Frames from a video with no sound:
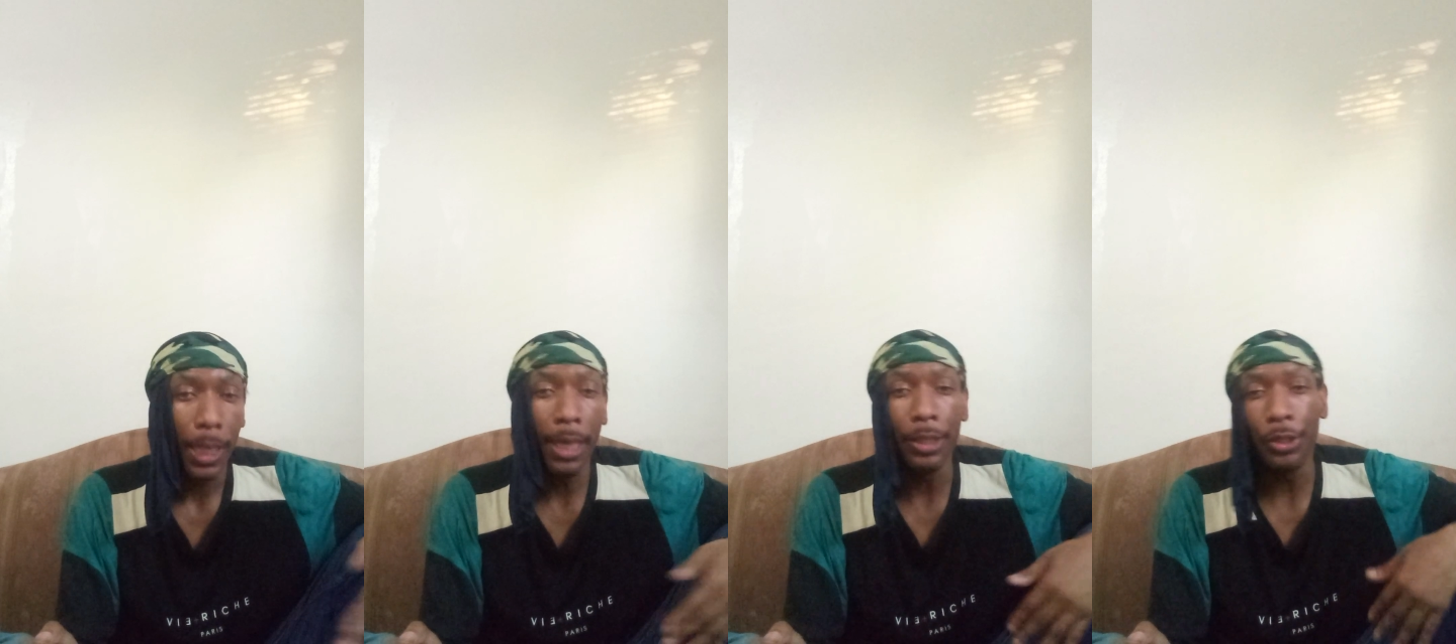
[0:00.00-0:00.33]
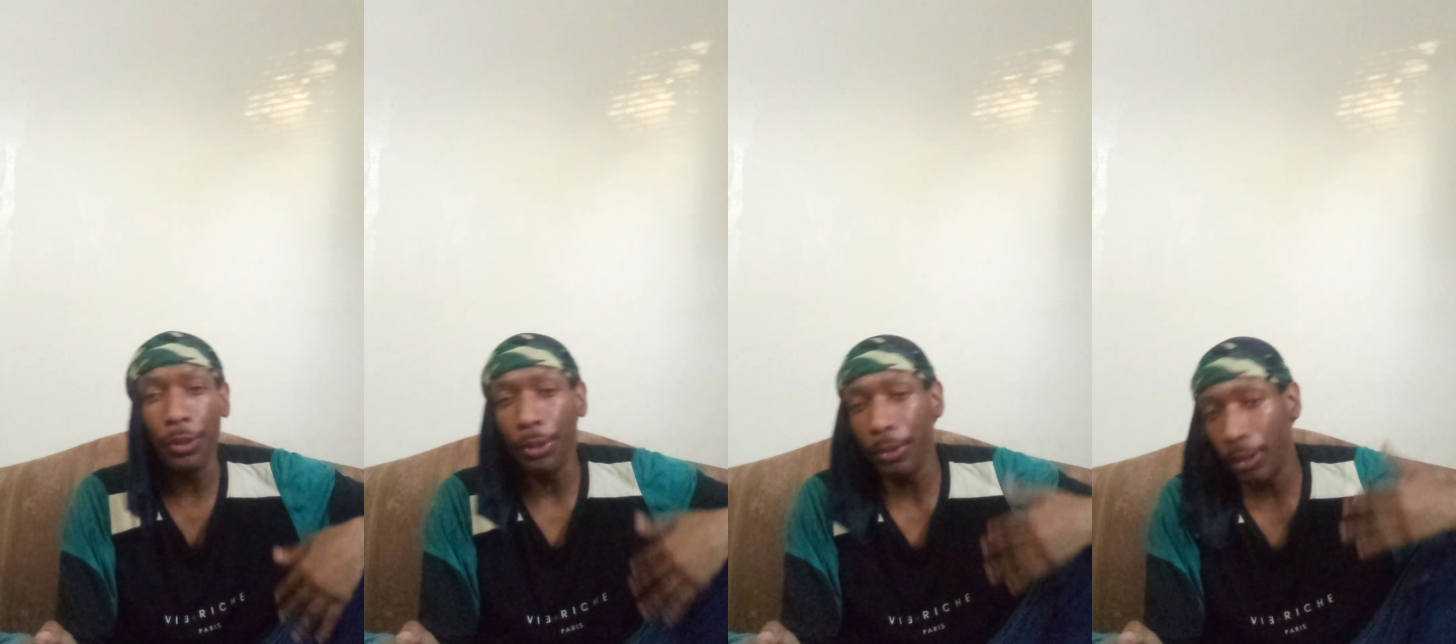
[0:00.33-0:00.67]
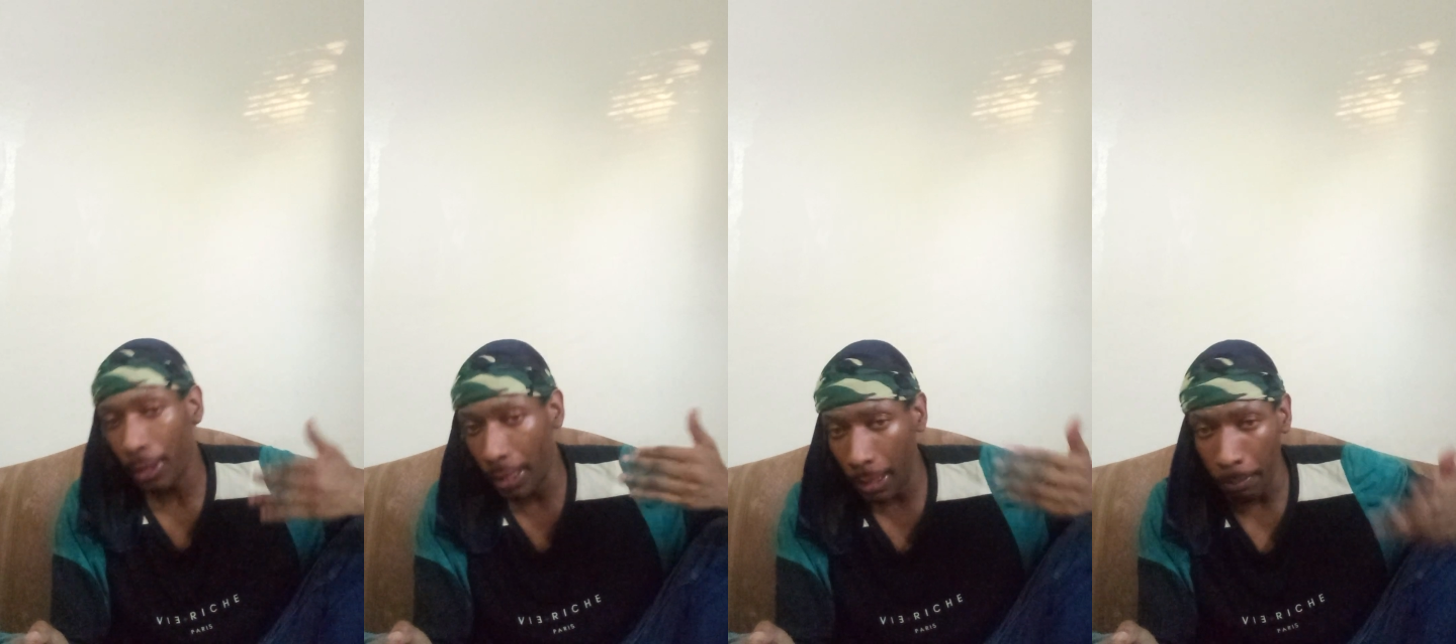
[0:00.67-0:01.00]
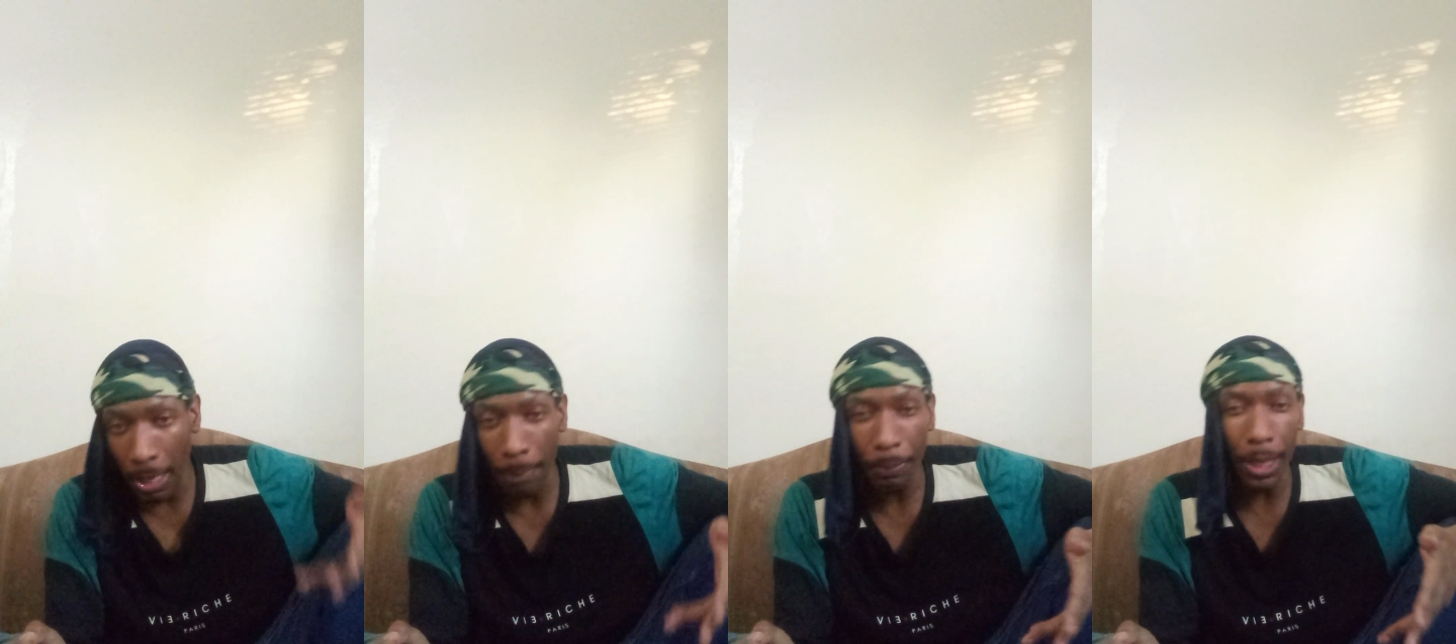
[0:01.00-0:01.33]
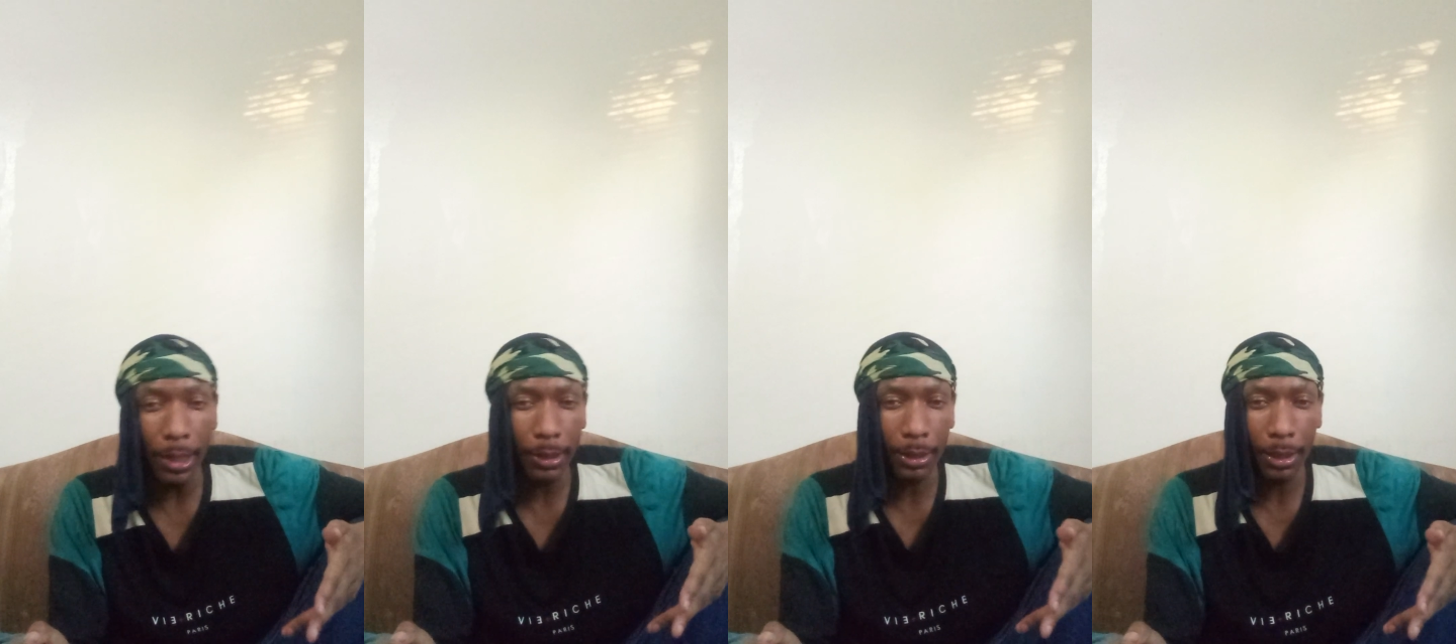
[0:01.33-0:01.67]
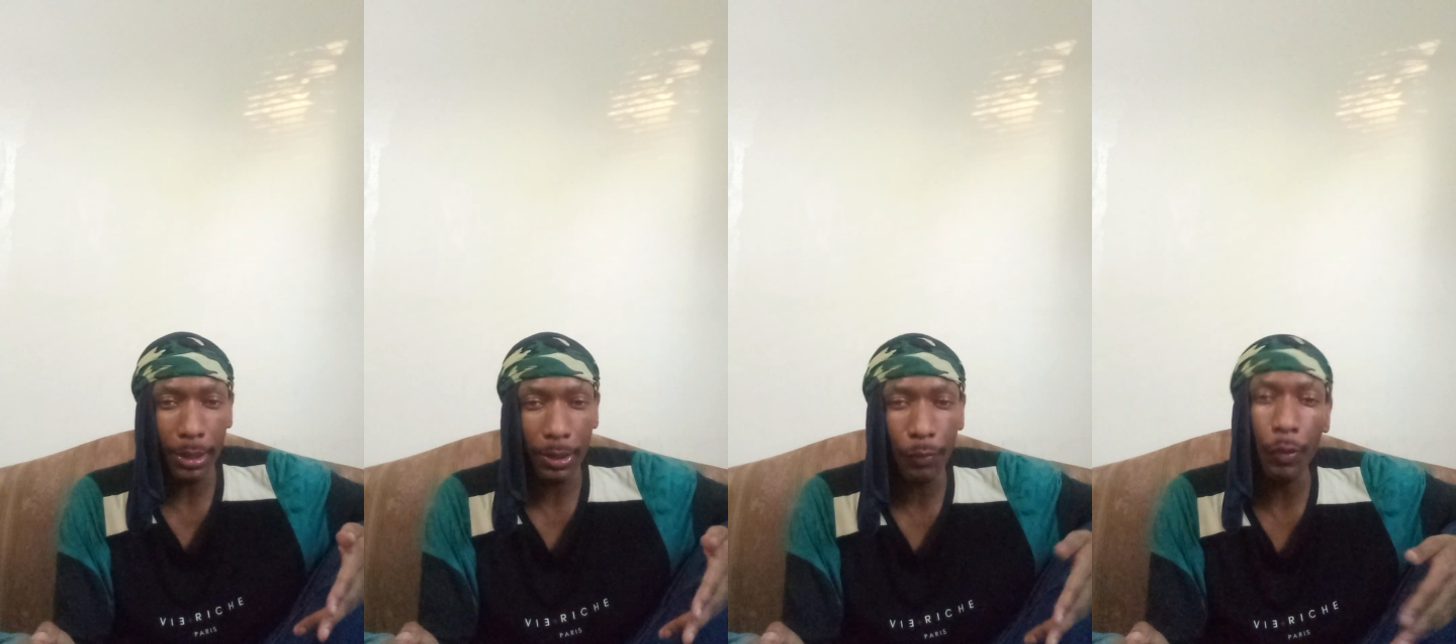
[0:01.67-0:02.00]
and you're in my
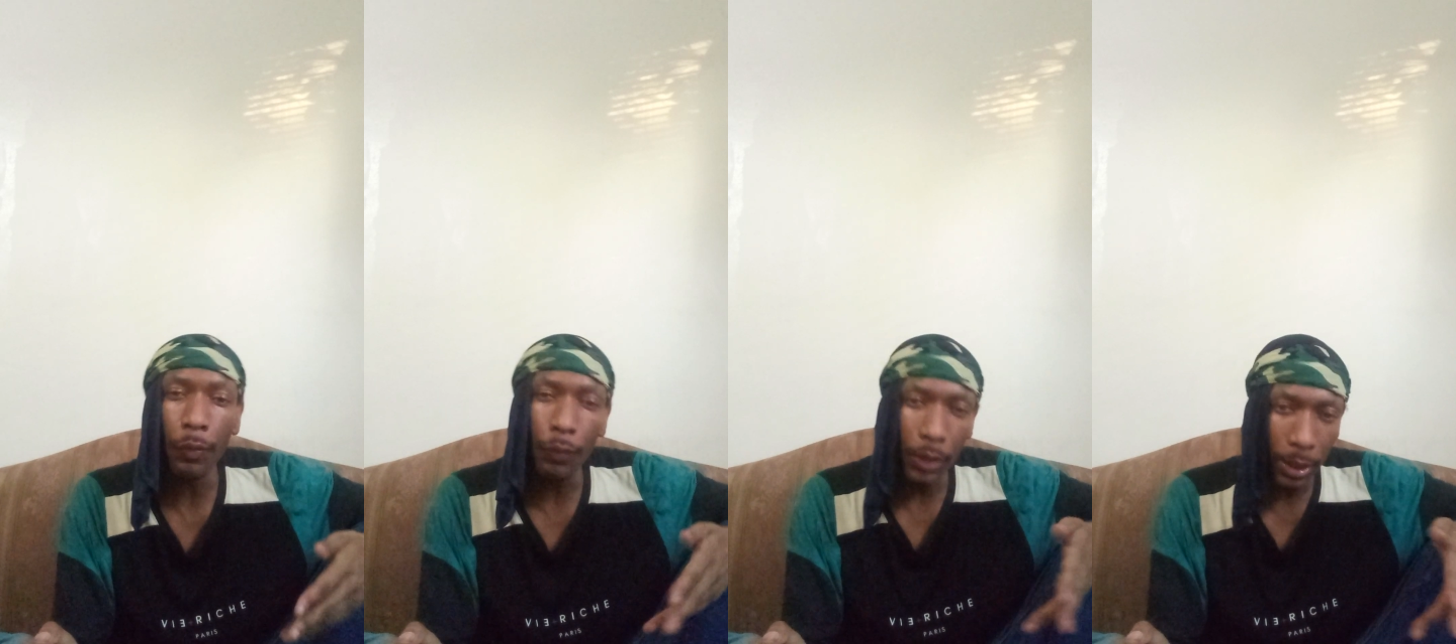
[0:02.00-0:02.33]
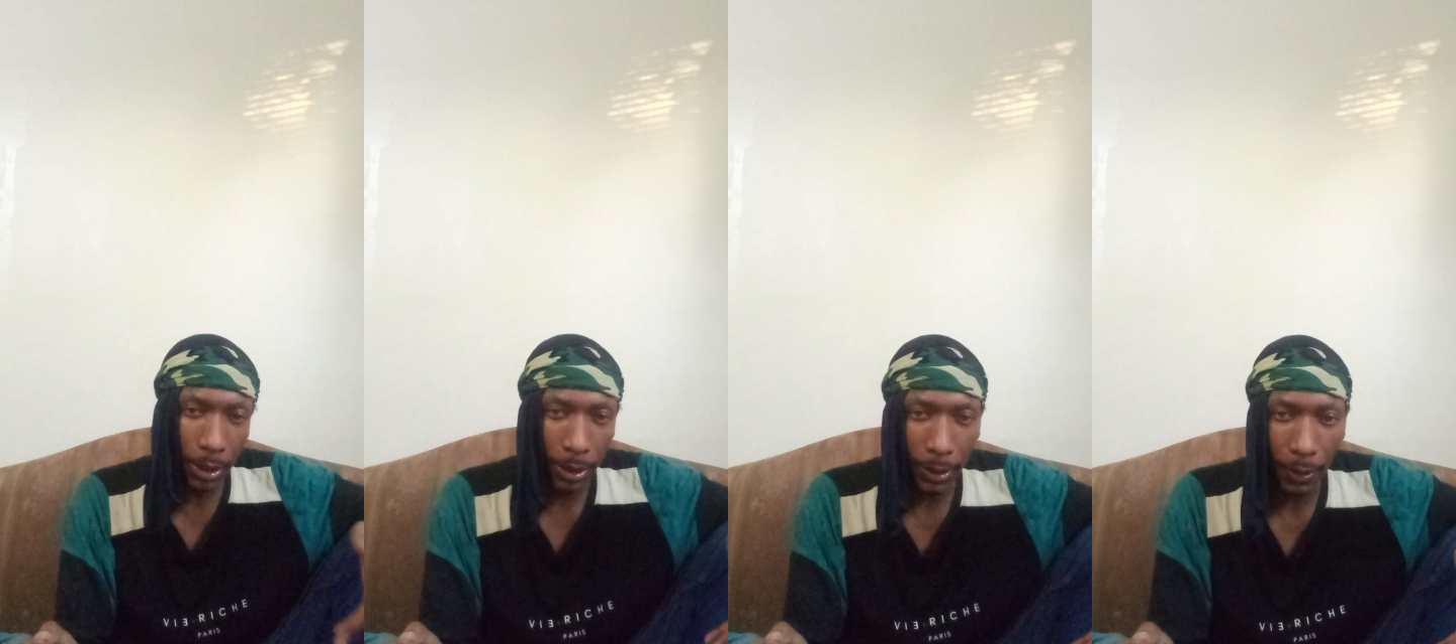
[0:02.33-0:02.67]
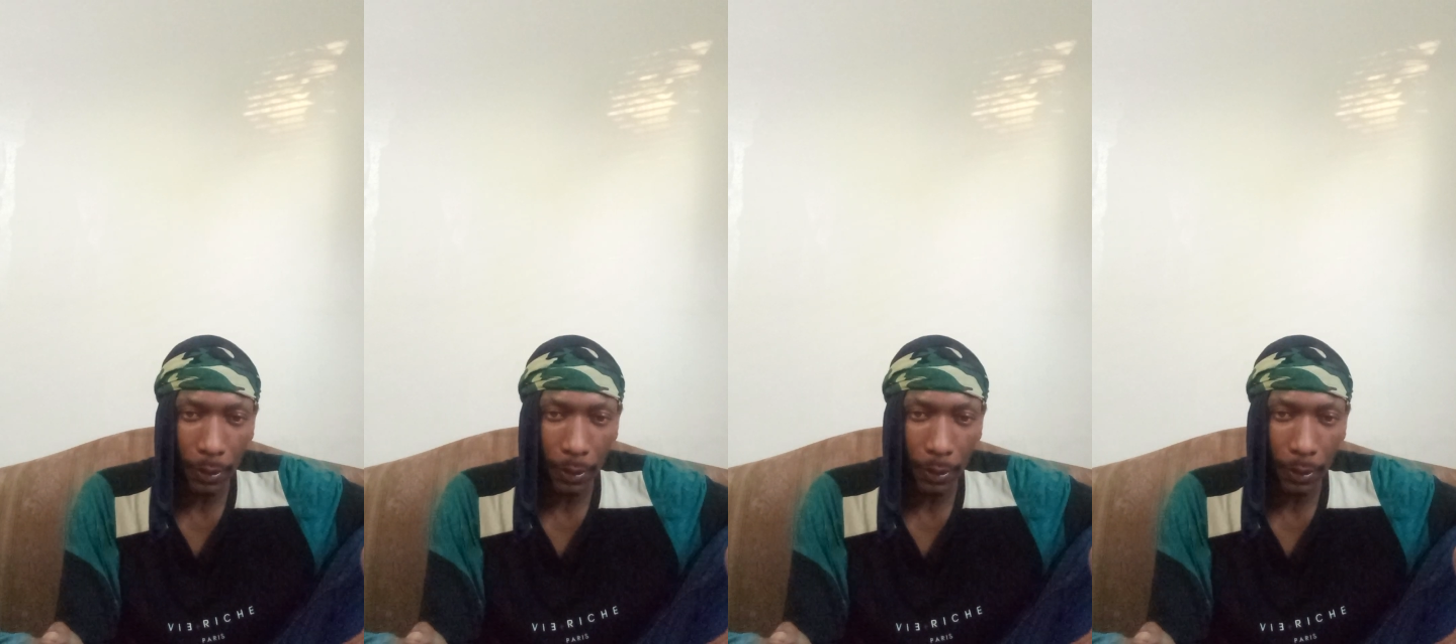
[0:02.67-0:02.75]
politics for fun,